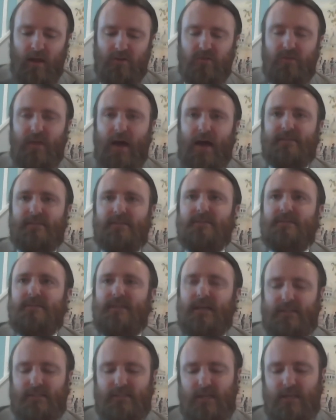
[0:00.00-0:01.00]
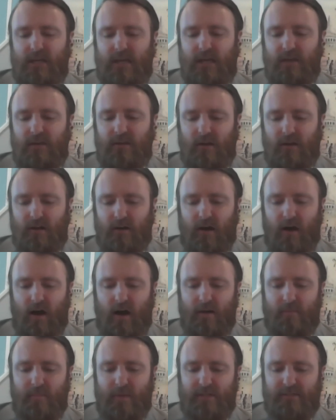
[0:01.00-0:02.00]
2016,
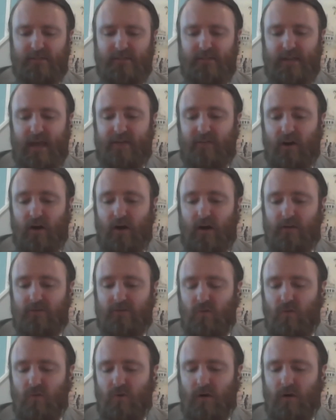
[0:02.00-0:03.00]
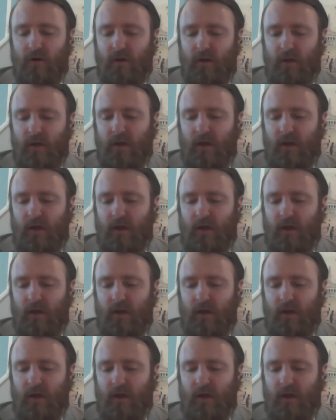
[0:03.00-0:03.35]
economists David Autor,